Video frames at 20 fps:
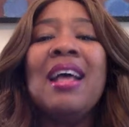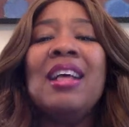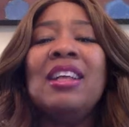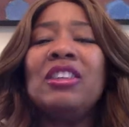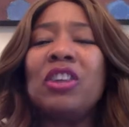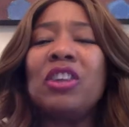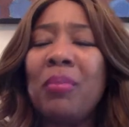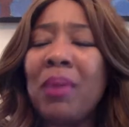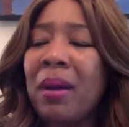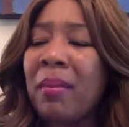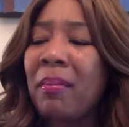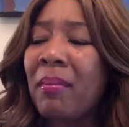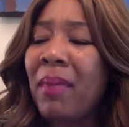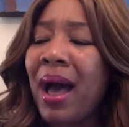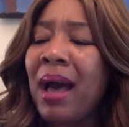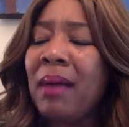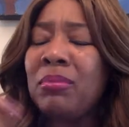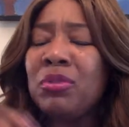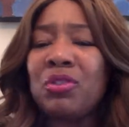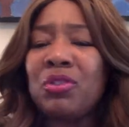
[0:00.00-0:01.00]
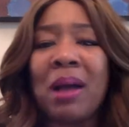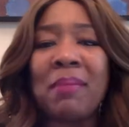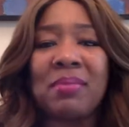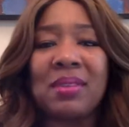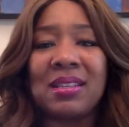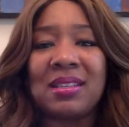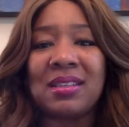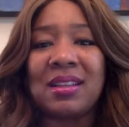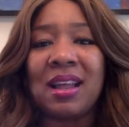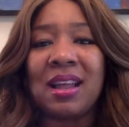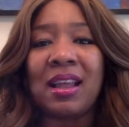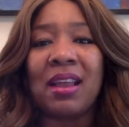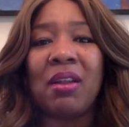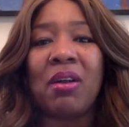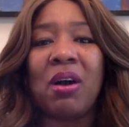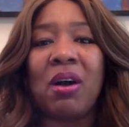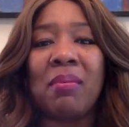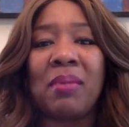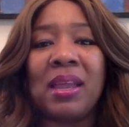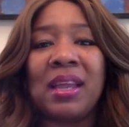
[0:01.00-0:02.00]
So my mom dropped this nugget
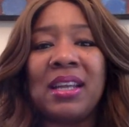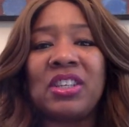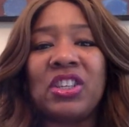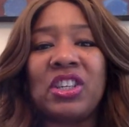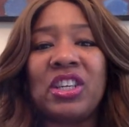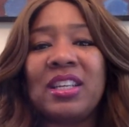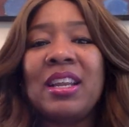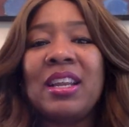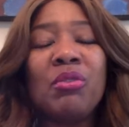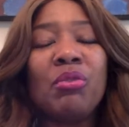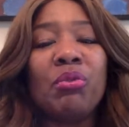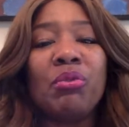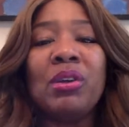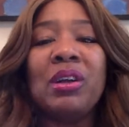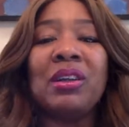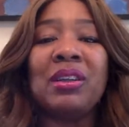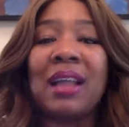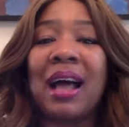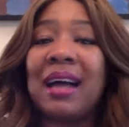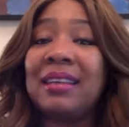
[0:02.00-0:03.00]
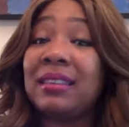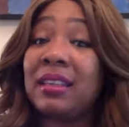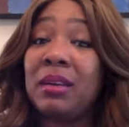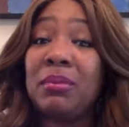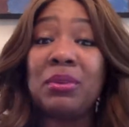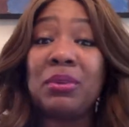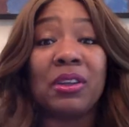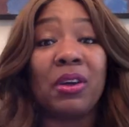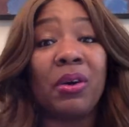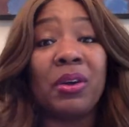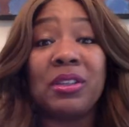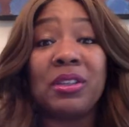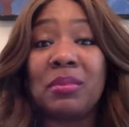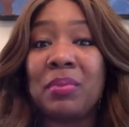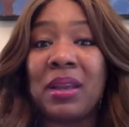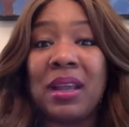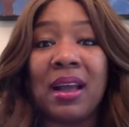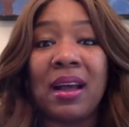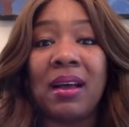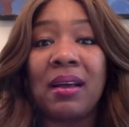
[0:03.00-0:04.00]
on me, and she didn't realize that it was going to
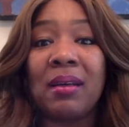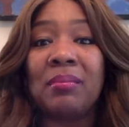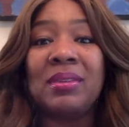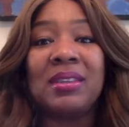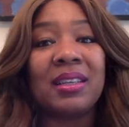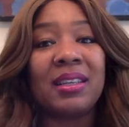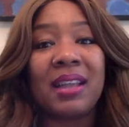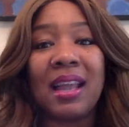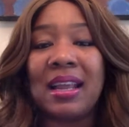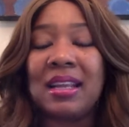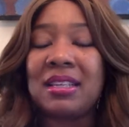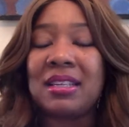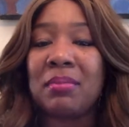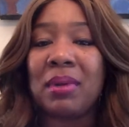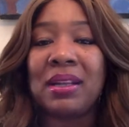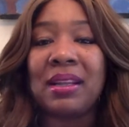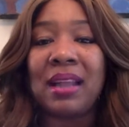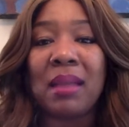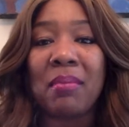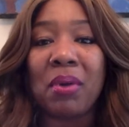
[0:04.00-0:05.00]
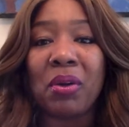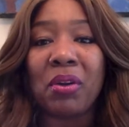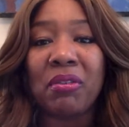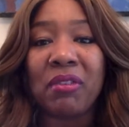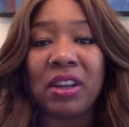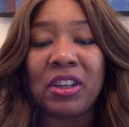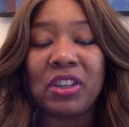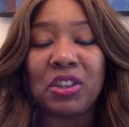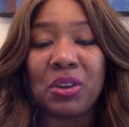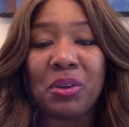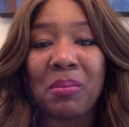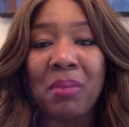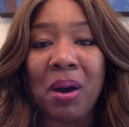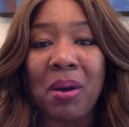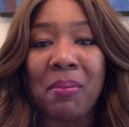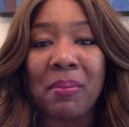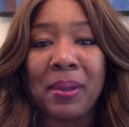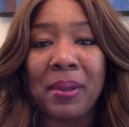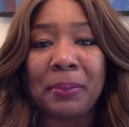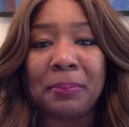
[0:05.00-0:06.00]
become today's Monday motivational
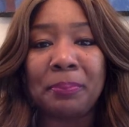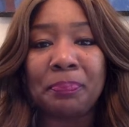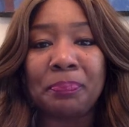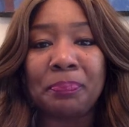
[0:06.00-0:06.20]
moment.